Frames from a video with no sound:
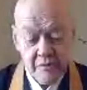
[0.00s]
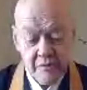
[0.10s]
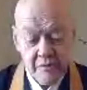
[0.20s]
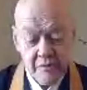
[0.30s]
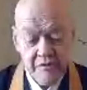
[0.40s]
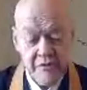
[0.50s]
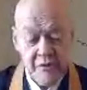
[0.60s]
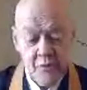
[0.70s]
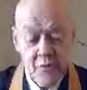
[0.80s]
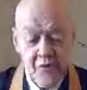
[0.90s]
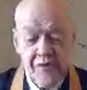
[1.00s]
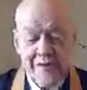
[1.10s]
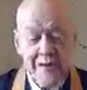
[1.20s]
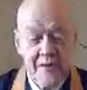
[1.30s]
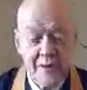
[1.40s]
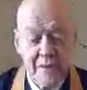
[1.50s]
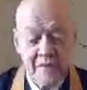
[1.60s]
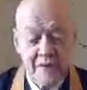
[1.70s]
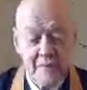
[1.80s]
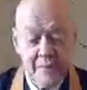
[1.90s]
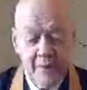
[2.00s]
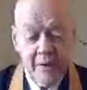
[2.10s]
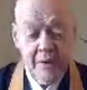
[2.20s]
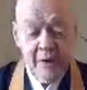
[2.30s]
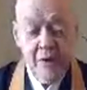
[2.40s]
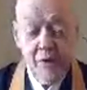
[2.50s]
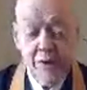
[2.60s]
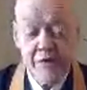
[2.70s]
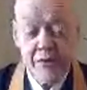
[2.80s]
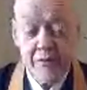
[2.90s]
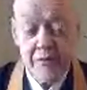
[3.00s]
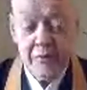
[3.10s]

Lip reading: for instance, a world leader comes up who is